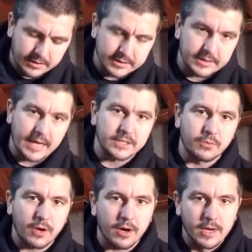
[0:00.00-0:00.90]
because that's
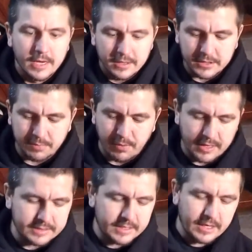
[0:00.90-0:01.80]
where the spring
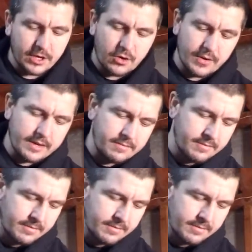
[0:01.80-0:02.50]
is going to go in.